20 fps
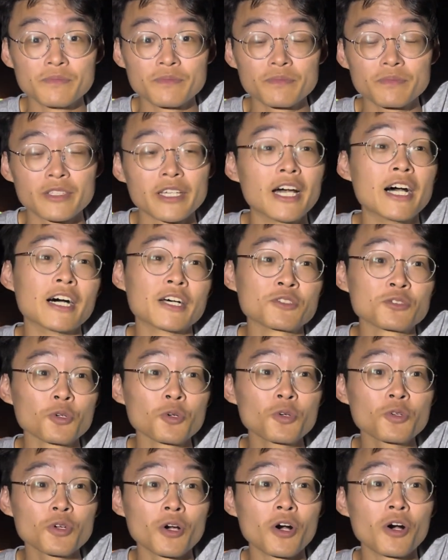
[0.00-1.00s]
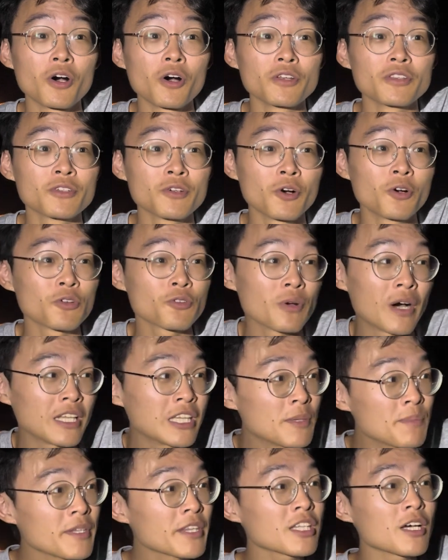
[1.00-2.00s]
Yeah, so you are
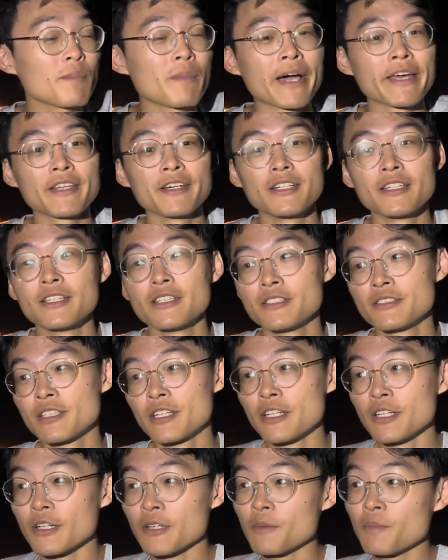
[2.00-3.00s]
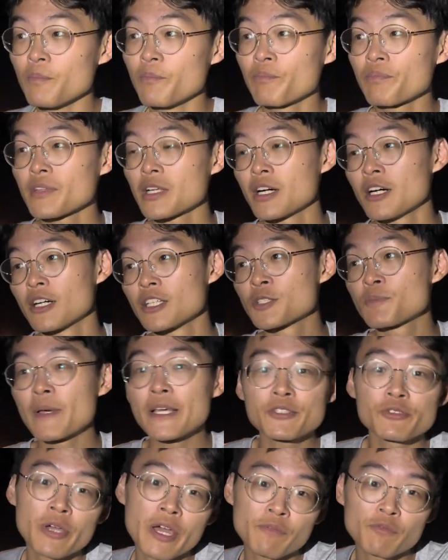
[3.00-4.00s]
limited by the
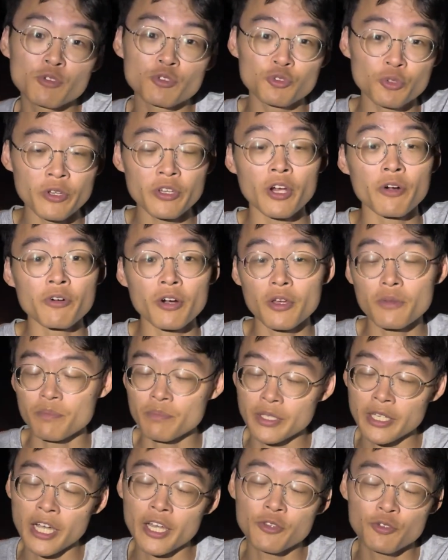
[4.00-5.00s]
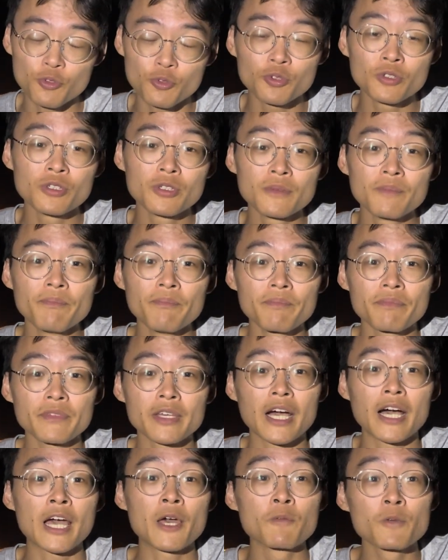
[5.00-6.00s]
space you have to swing your rod behind you.
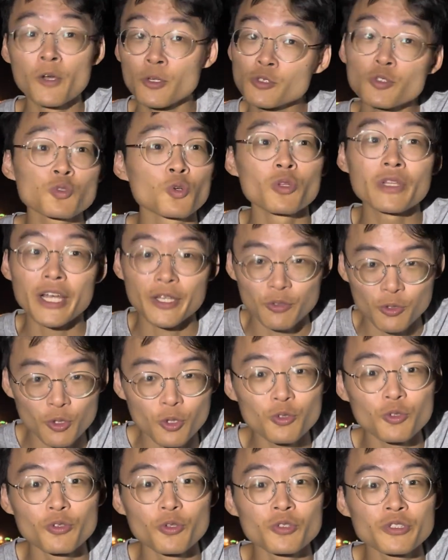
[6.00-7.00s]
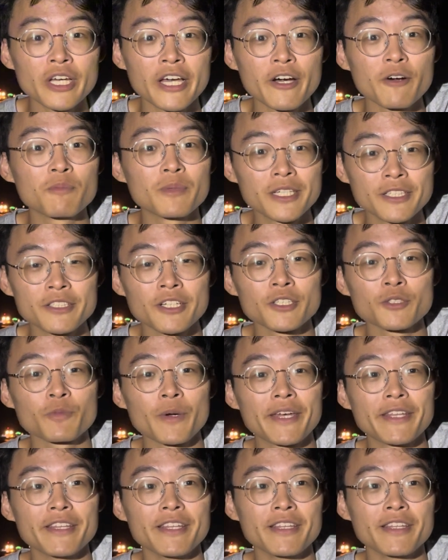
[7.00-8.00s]
Yeah, and we also don't like to go to those kind of places
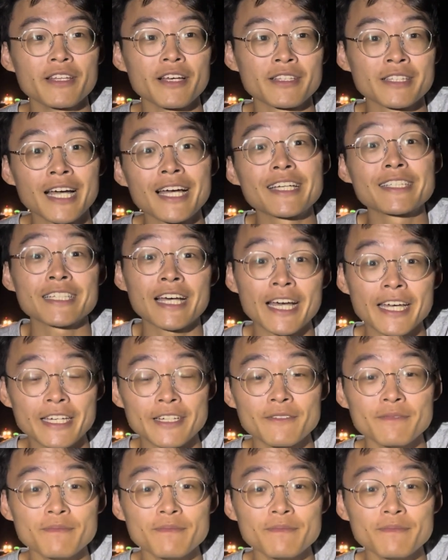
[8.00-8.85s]
when the tide is high.